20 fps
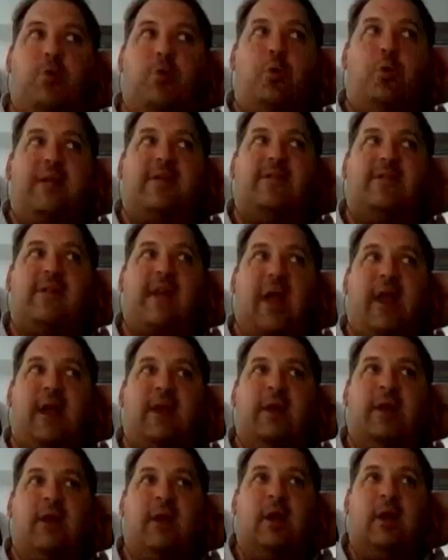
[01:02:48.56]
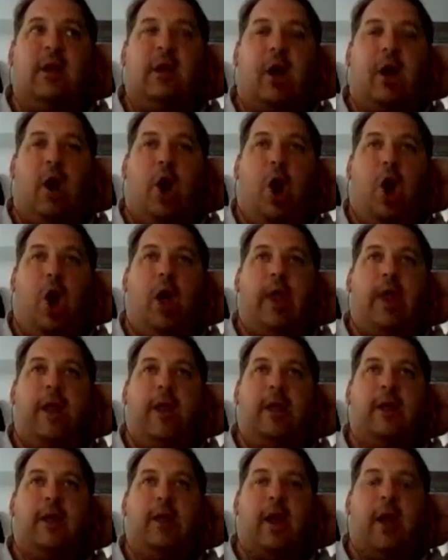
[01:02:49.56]
always said
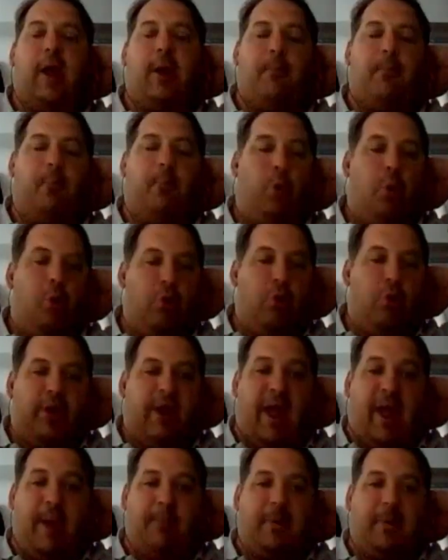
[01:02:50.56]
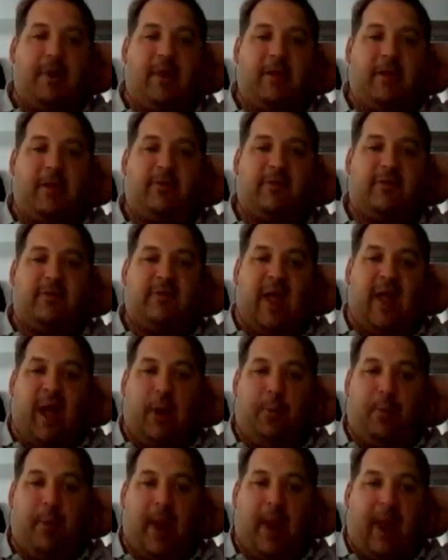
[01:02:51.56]
I am more than happy to
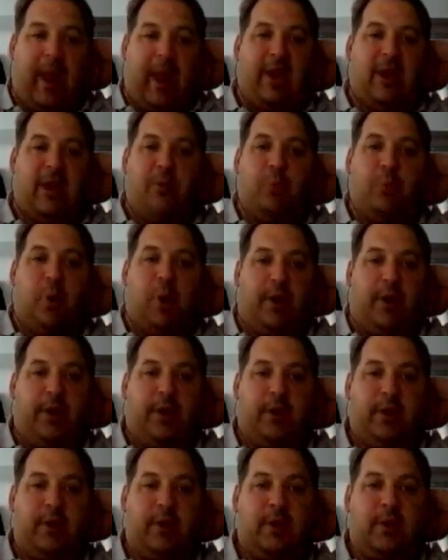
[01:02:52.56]
help anyone.